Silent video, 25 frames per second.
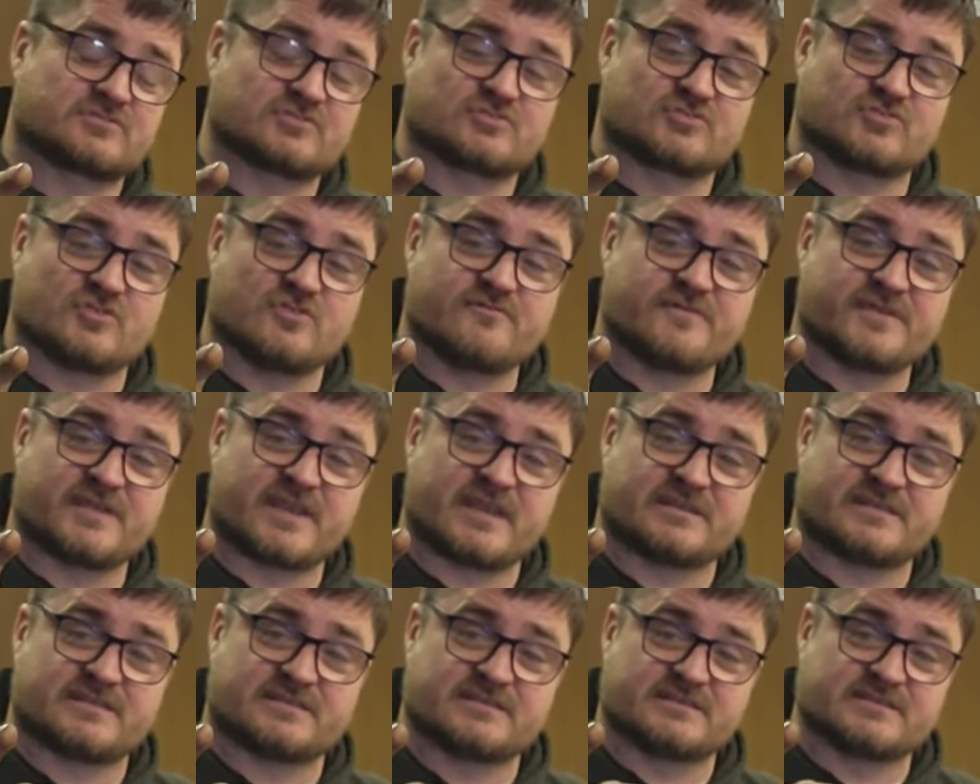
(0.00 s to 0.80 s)
don't
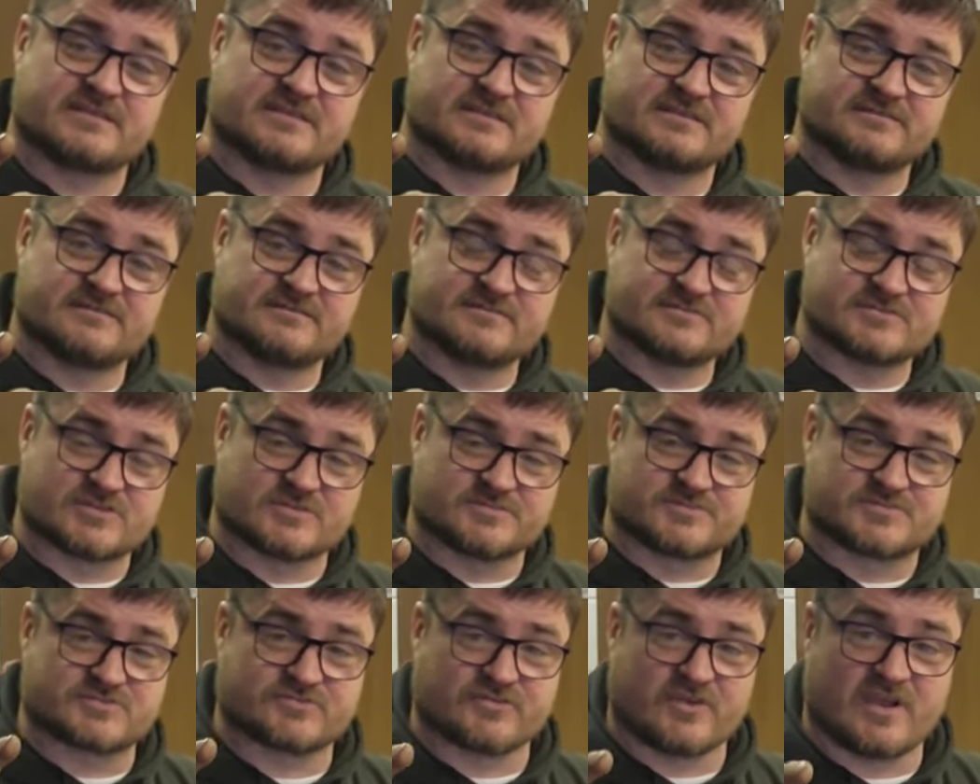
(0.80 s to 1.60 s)
forget to
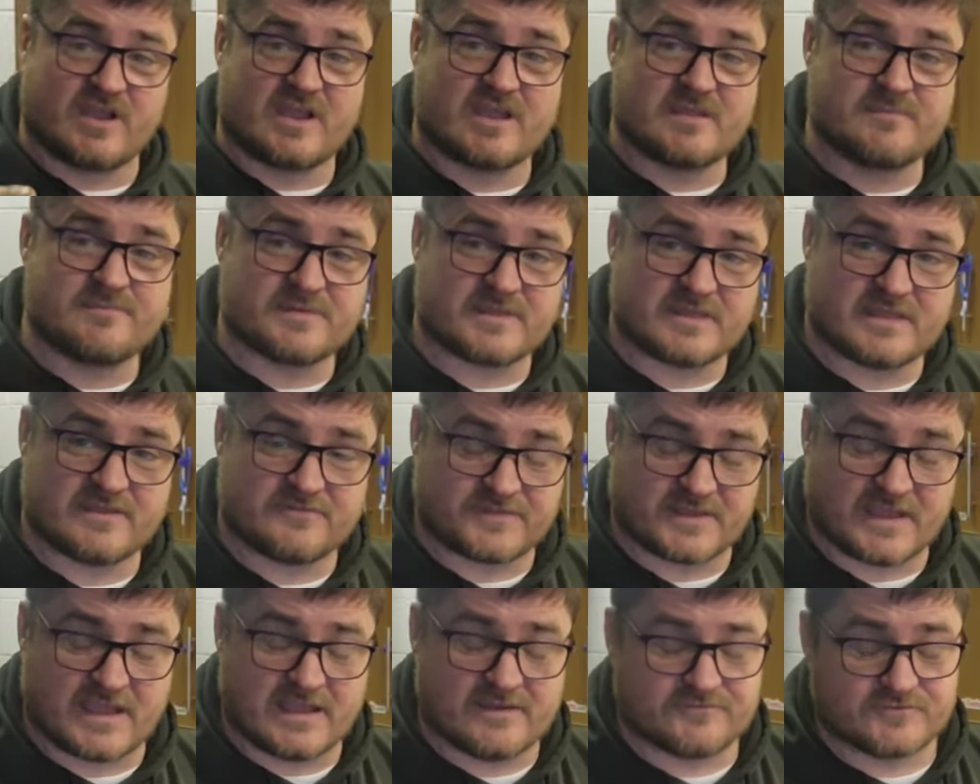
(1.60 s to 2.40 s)
subscribe
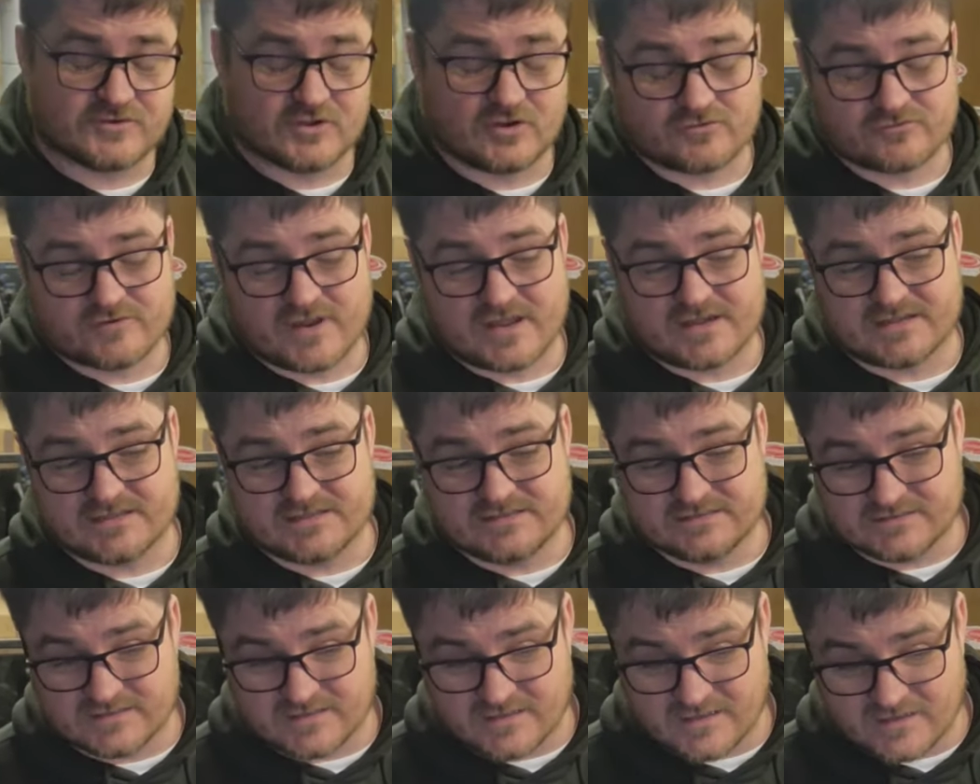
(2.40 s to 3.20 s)
if you haven't
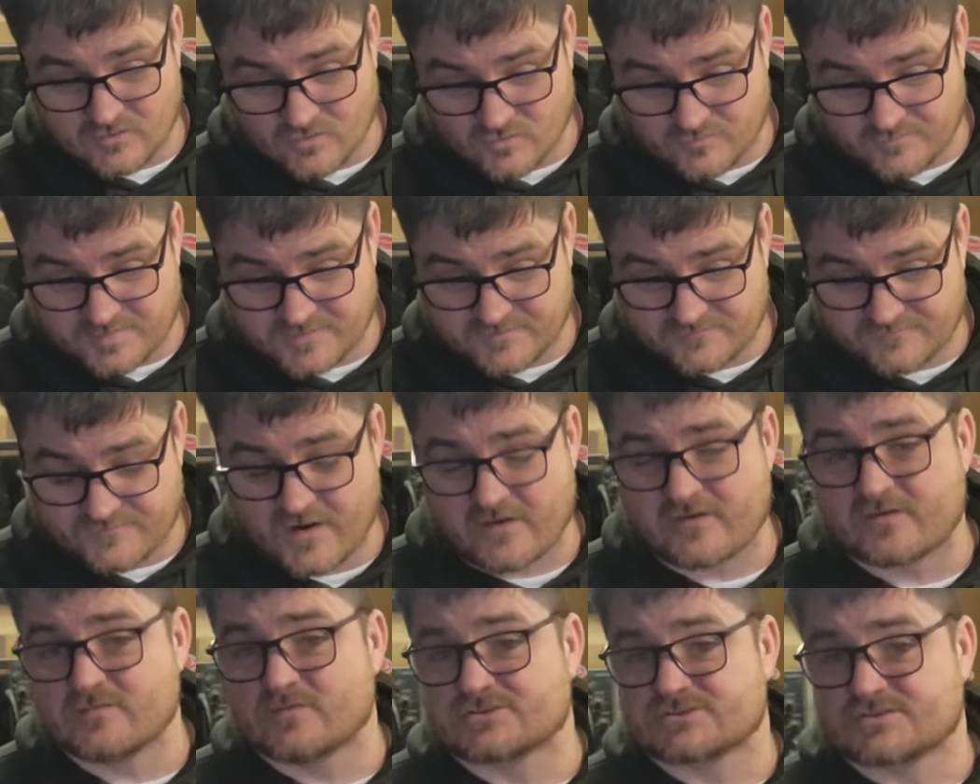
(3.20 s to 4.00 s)
already. It would be
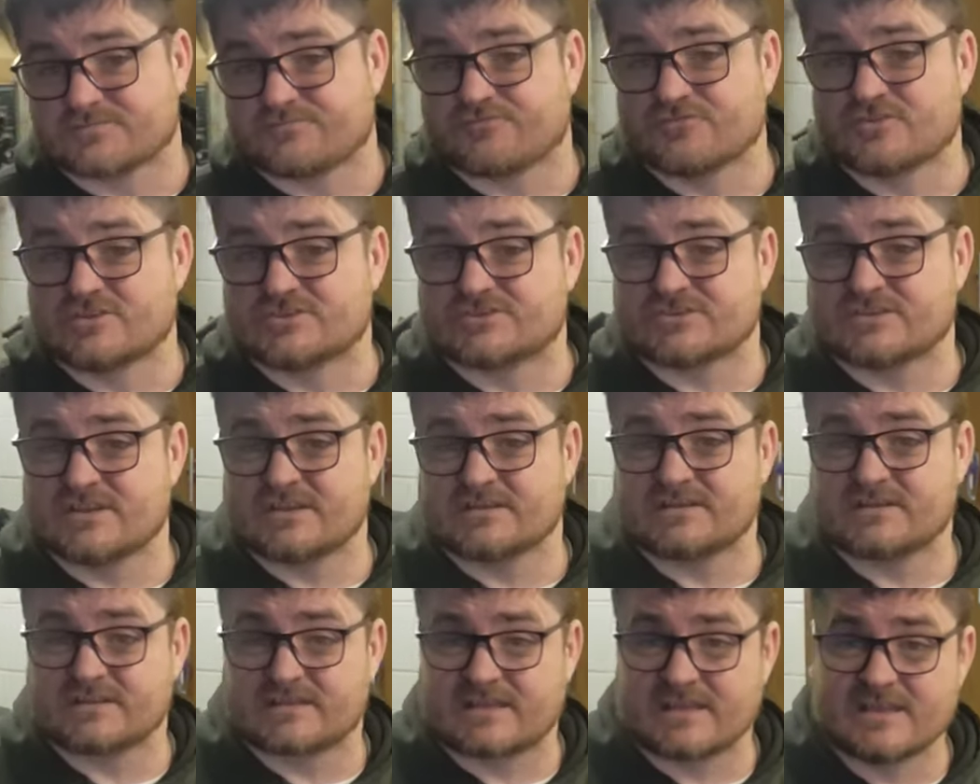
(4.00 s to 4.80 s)
very much
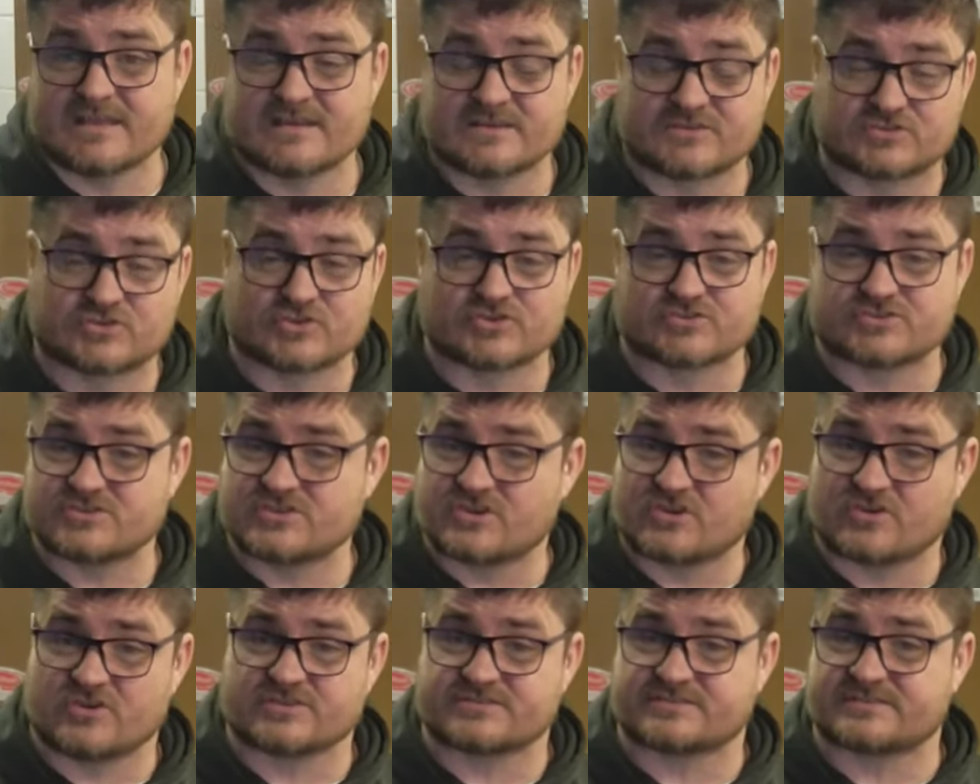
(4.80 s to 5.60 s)
appreciated. Again, it
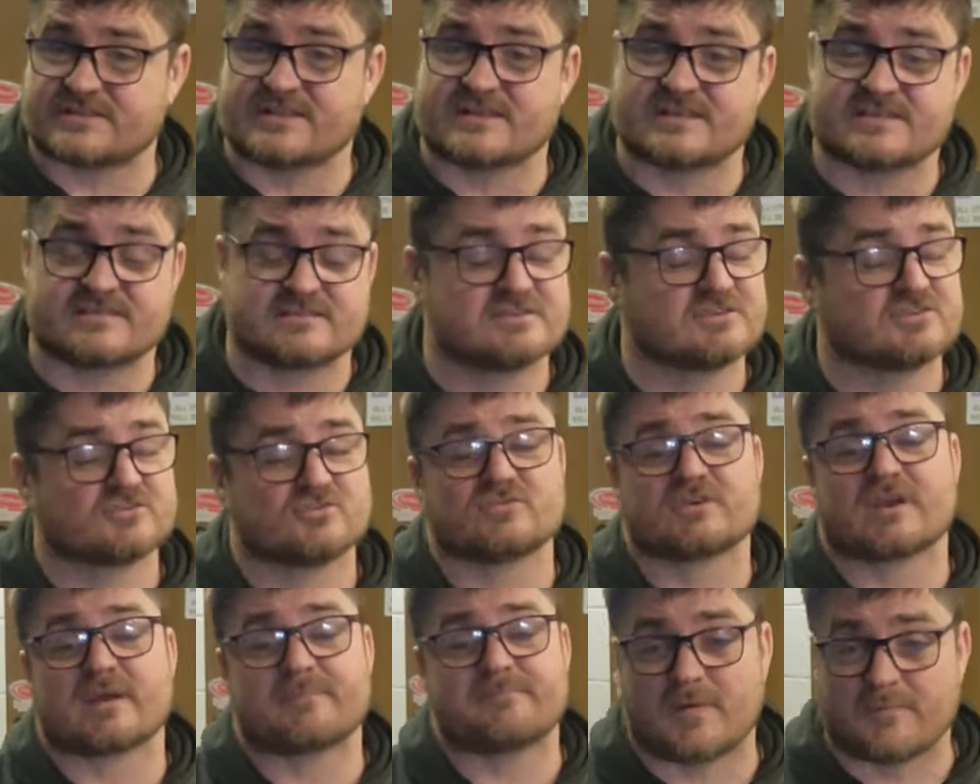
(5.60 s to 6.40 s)
doesn't cost anything. You
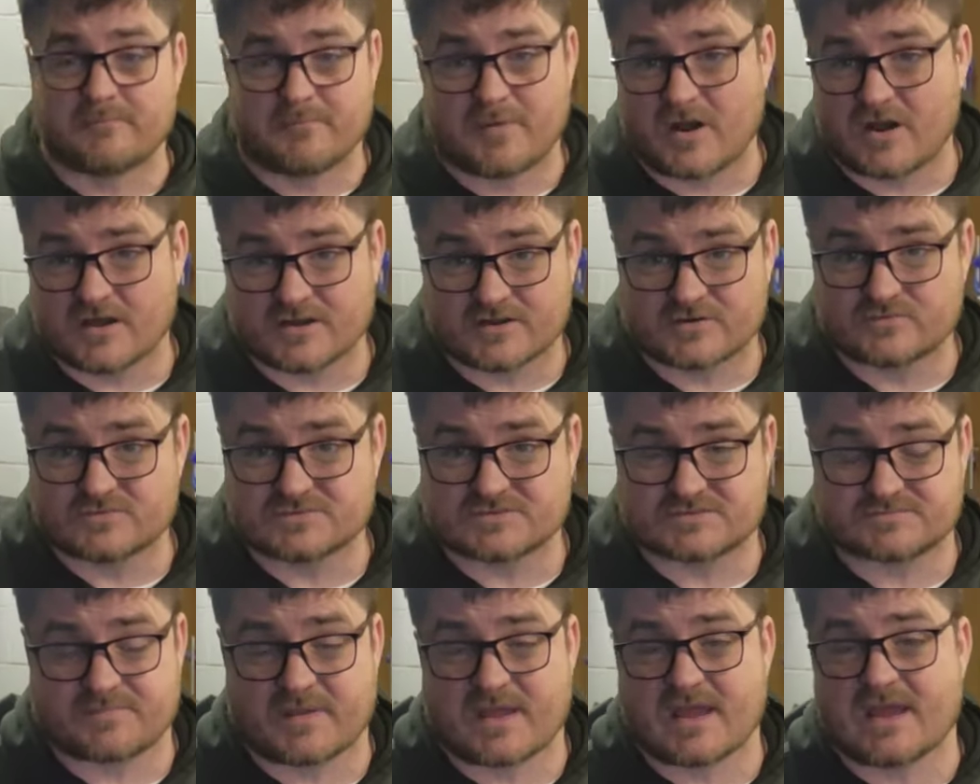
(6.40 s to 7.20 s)
don't get bombarded
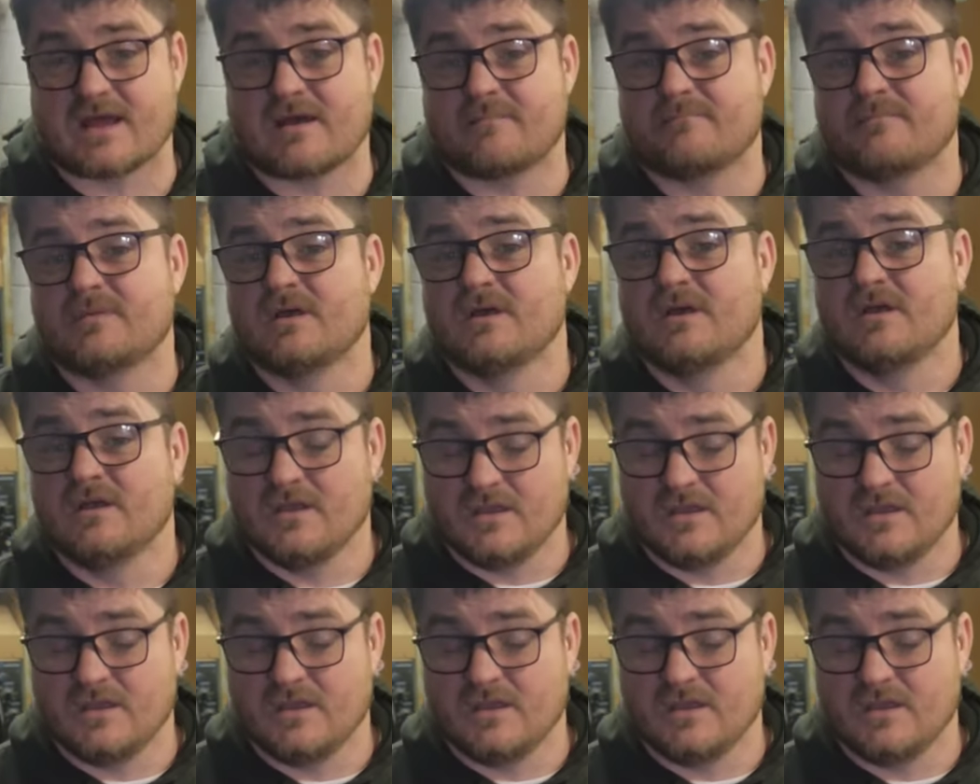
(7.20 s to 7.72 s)
with spam.